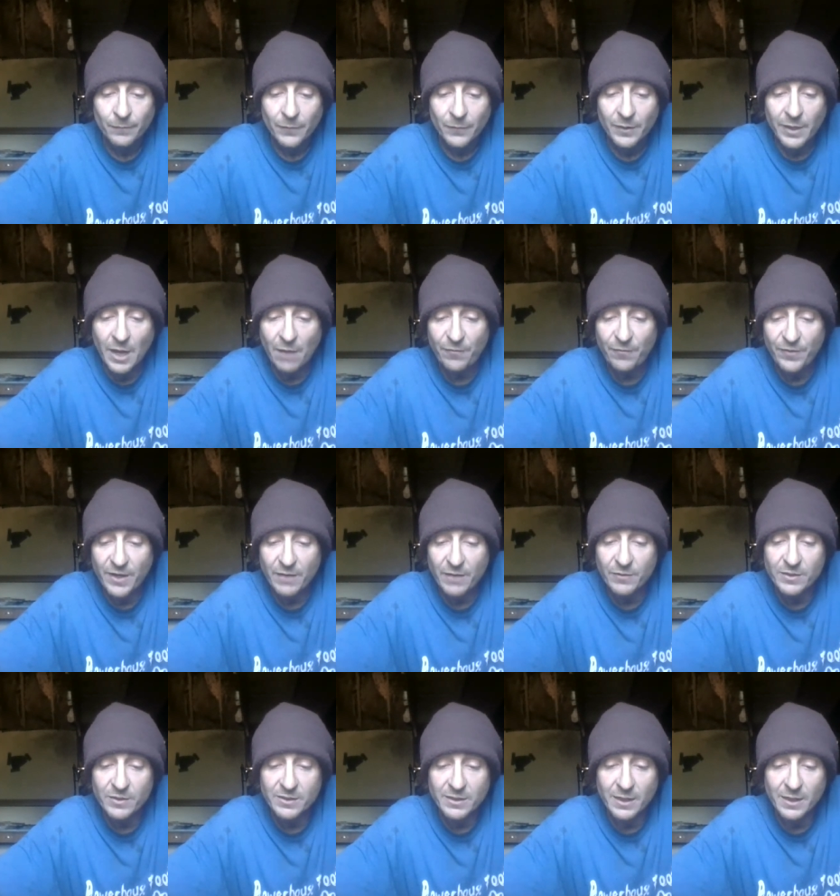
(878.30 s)
The
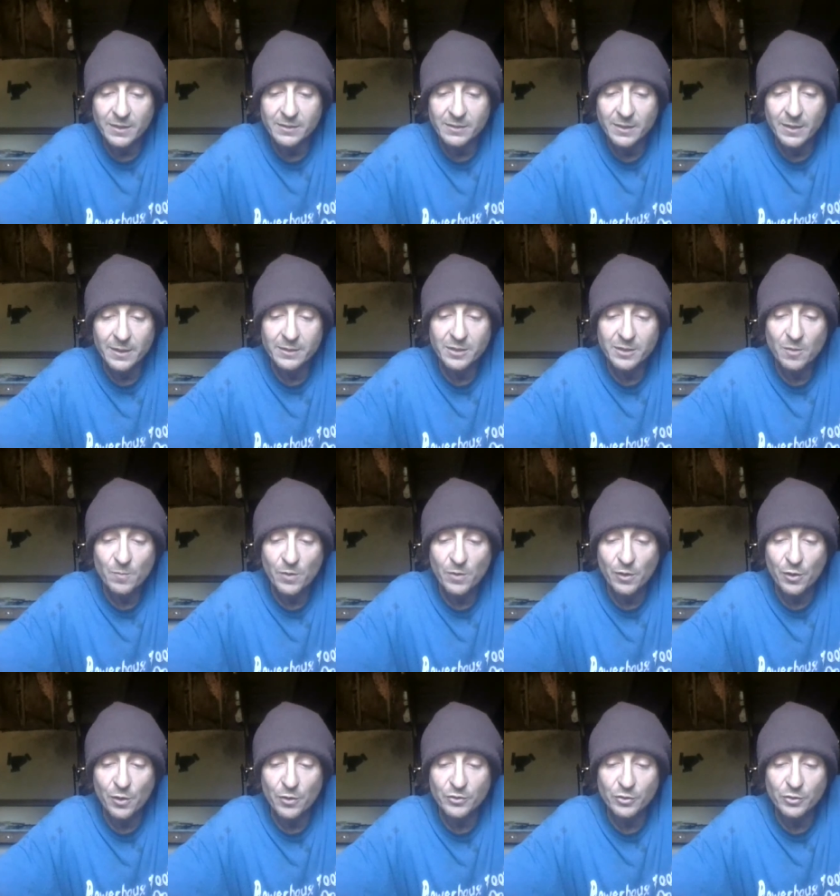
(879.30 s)
affidavit states that
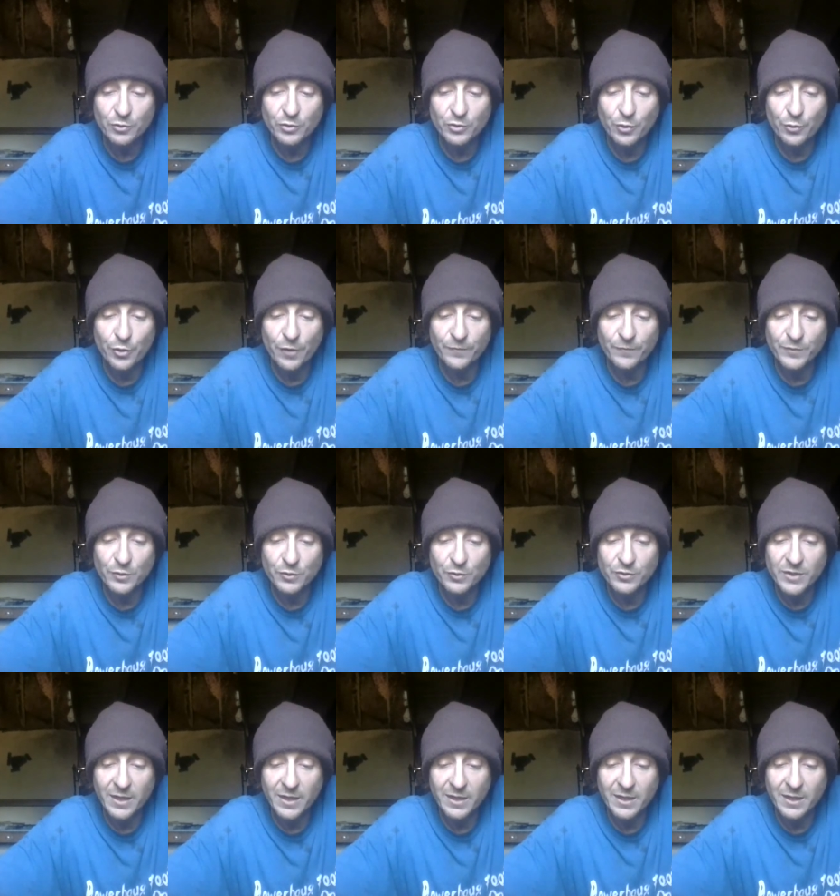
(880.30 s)
Escamilla also told
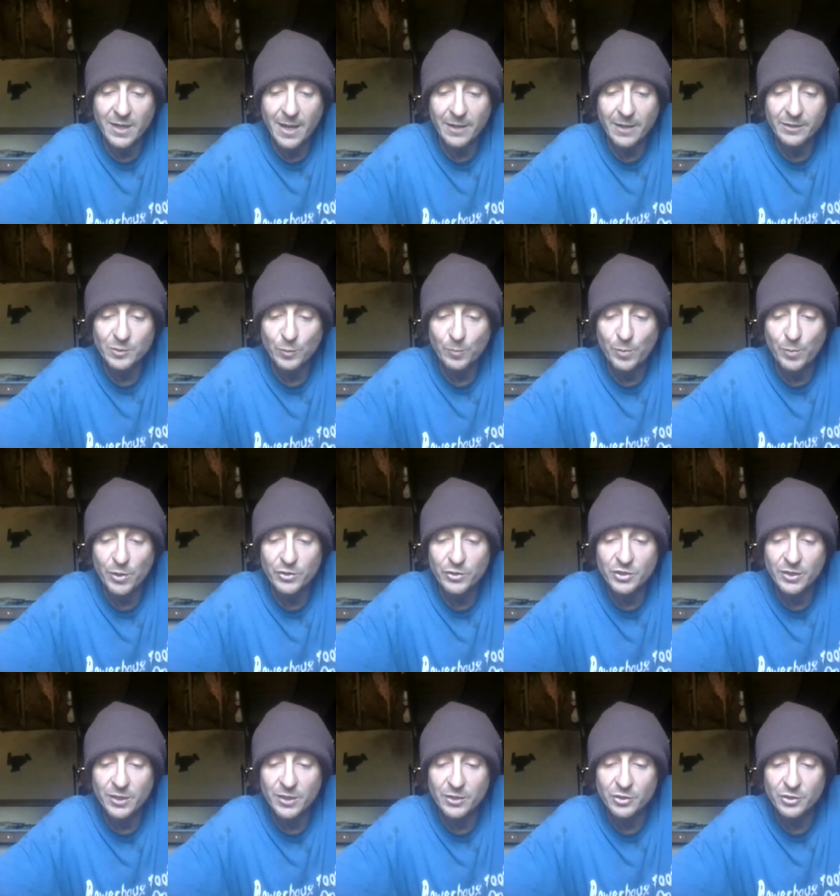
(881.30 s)
officers that Canales would
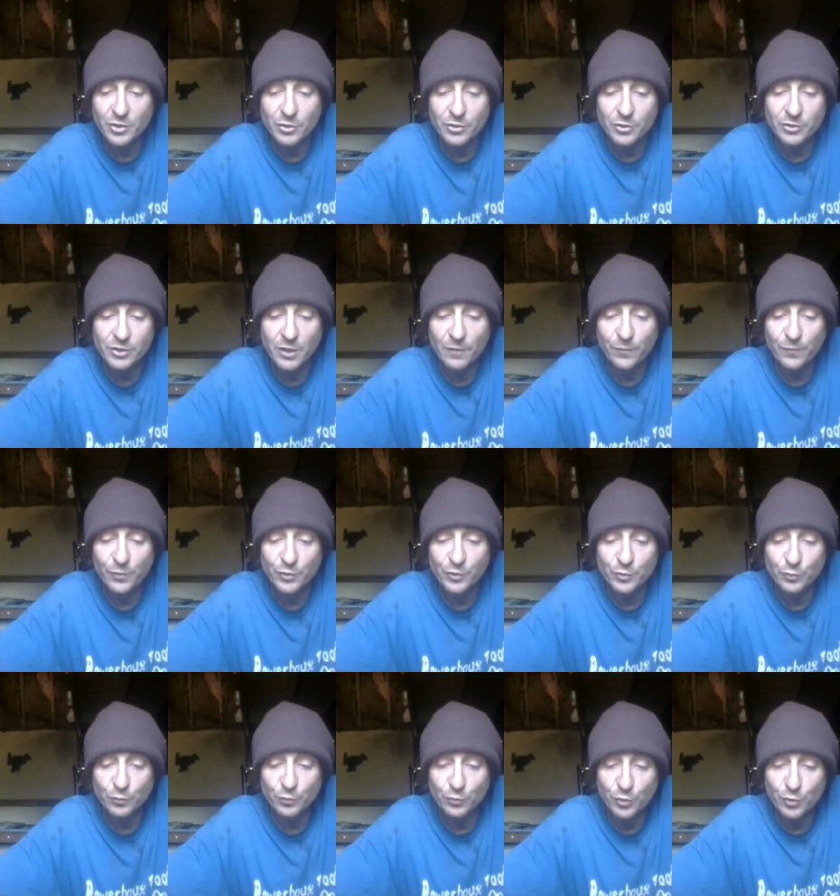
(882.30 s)
punch and injure herself,
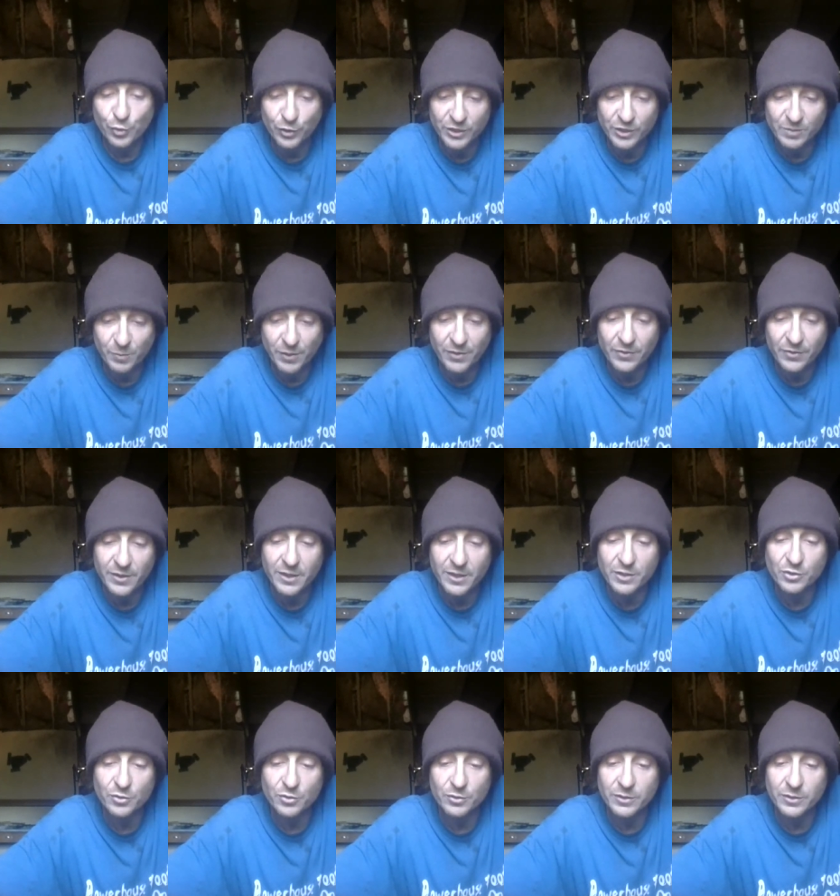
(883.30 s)
which could explain the
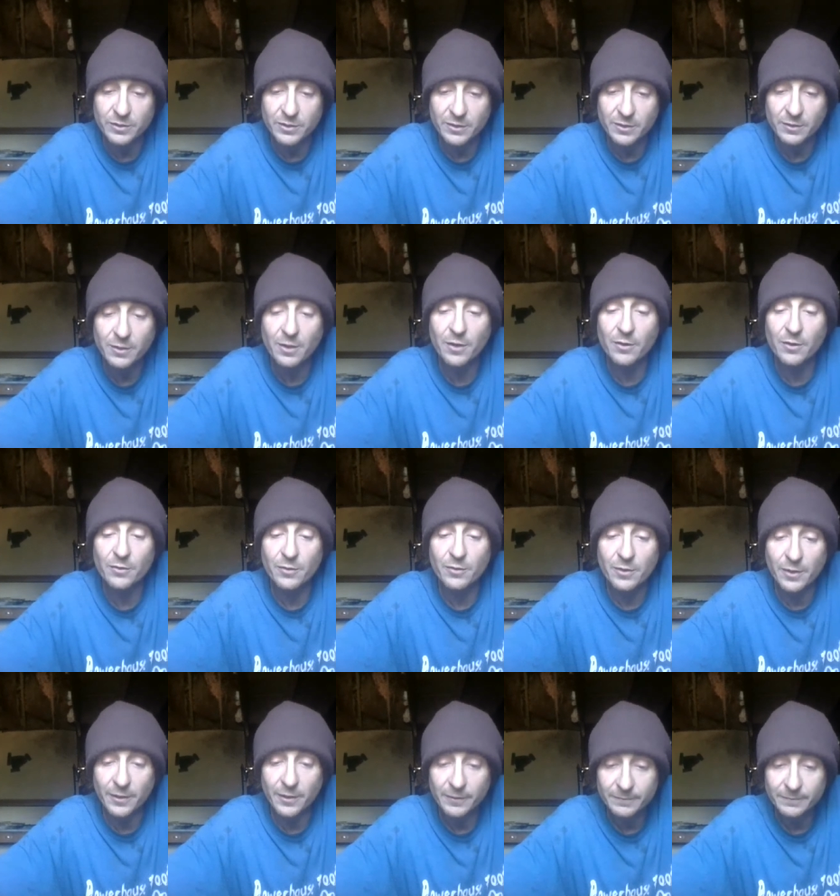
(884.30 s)
injuries. Oh,
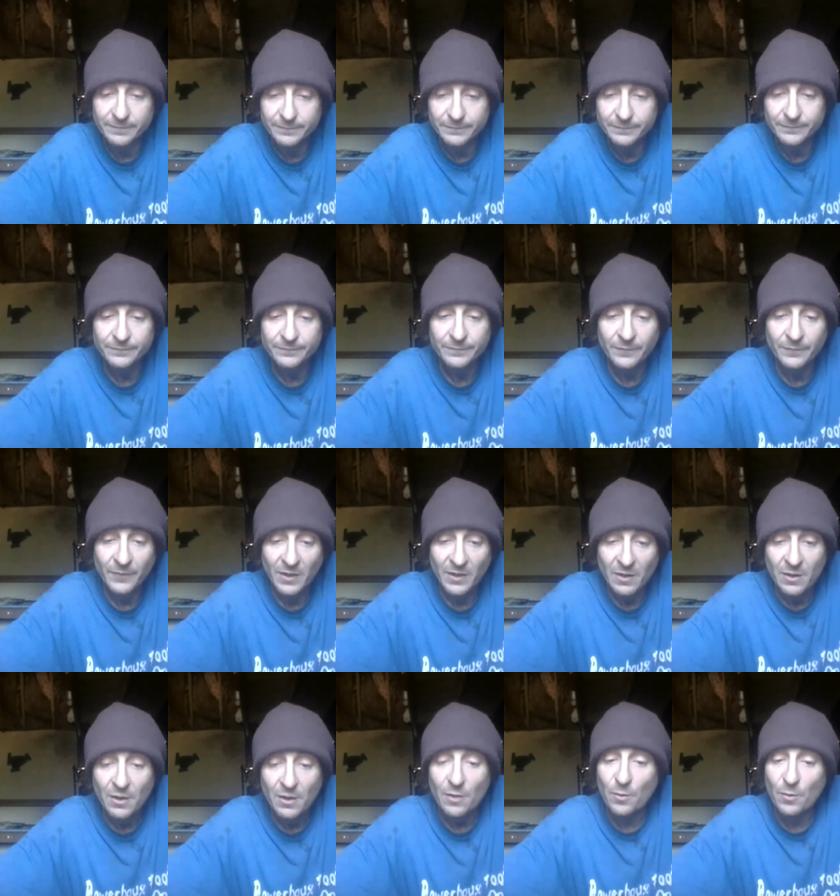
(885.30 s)
okay.
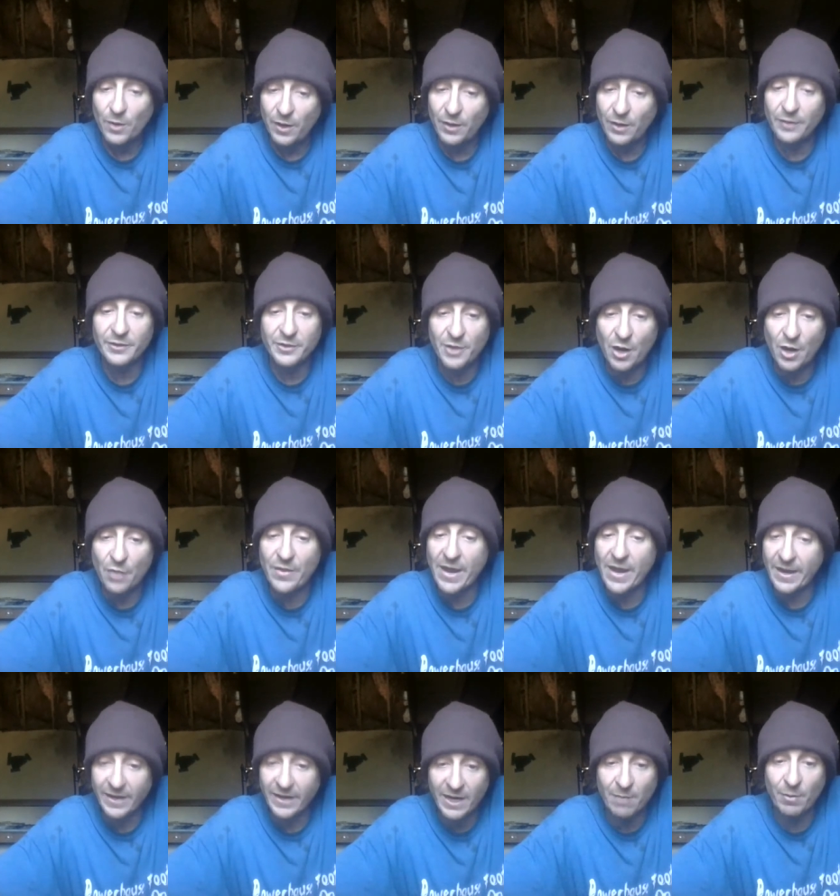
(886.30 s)
Well, you know
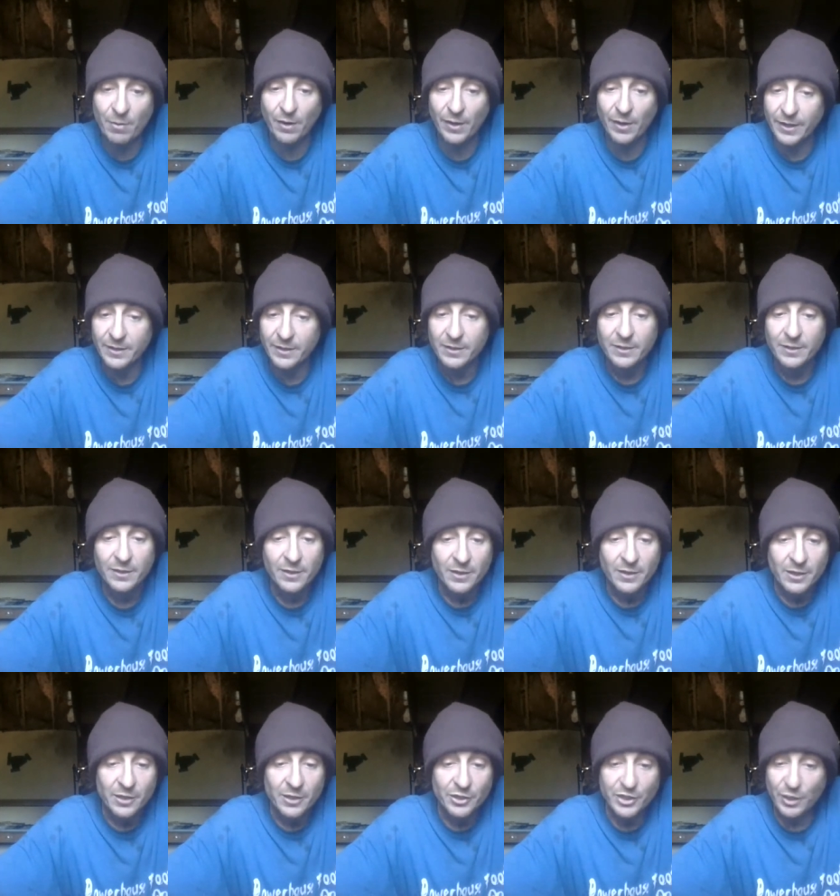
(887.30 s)
that Emily.
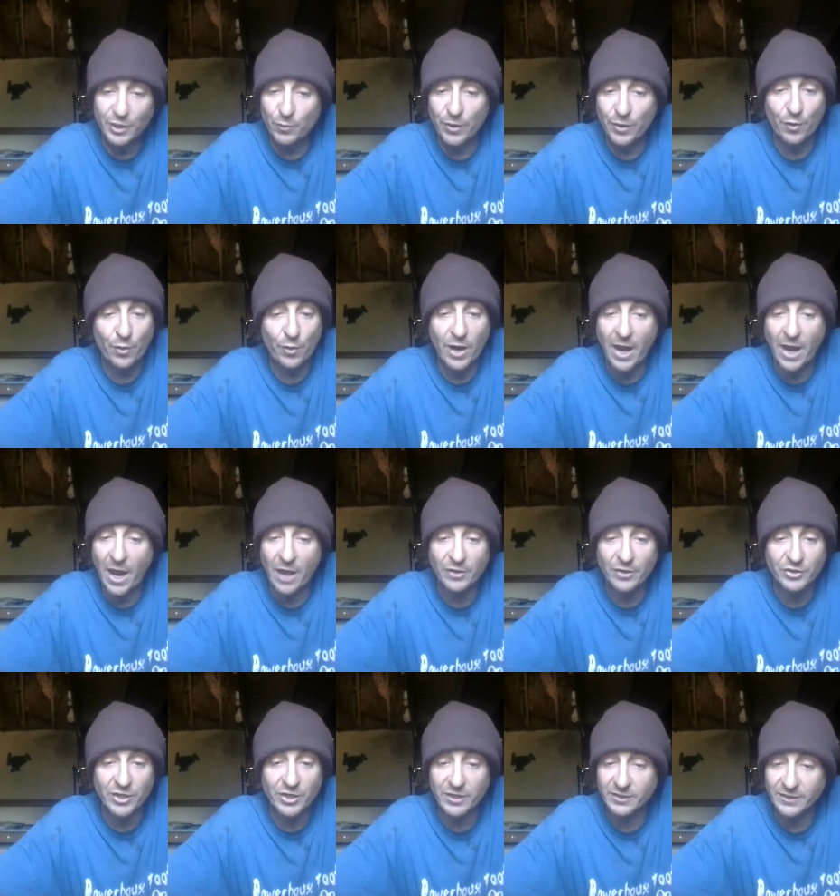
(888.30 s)
She went
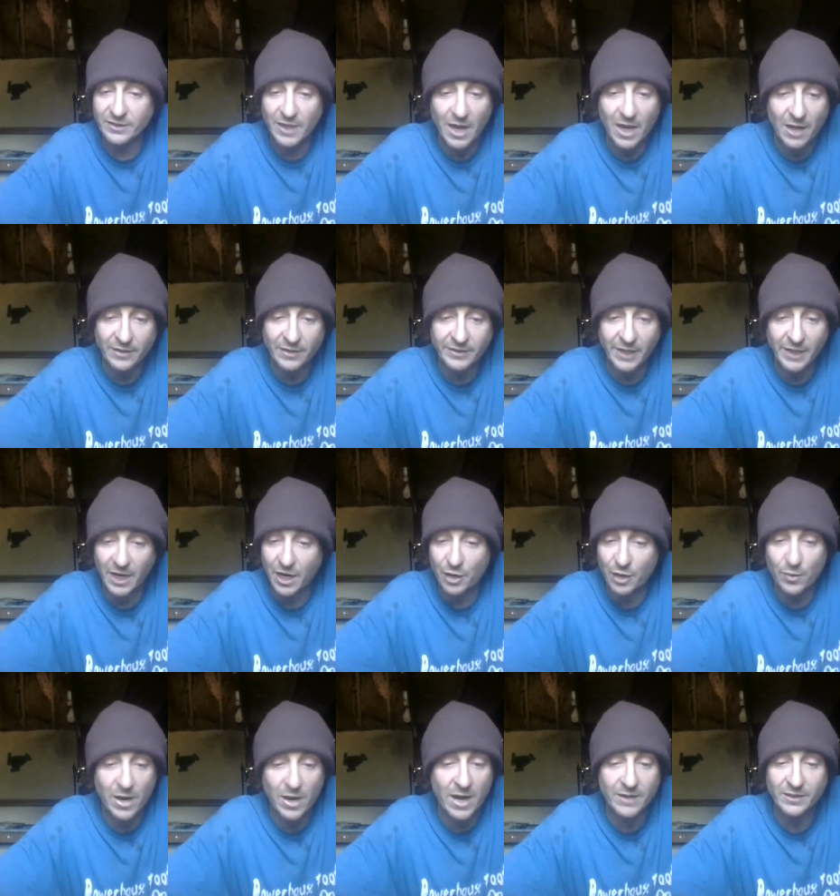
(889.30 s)
around just uh,
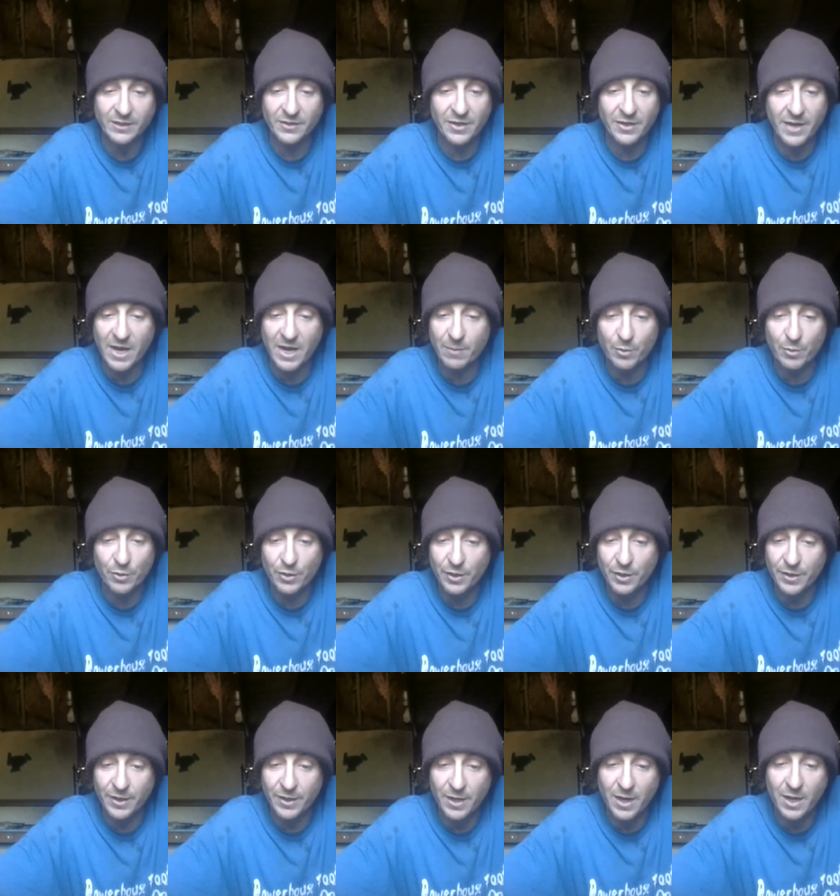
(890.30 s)
terrorizing the
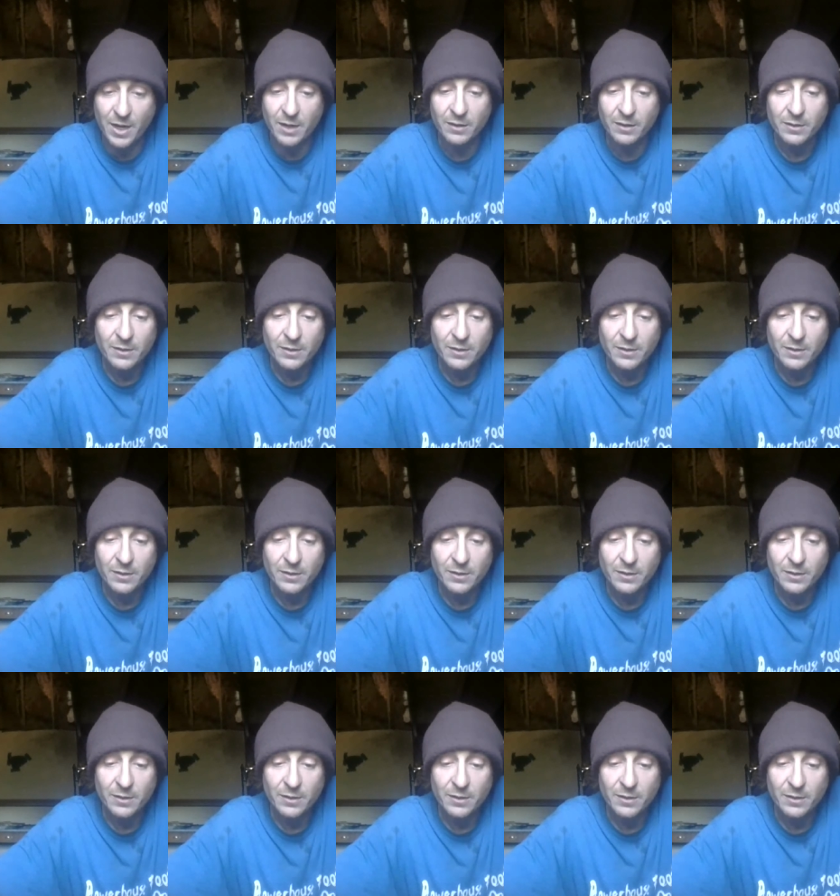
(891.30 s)
neighborhood, huh?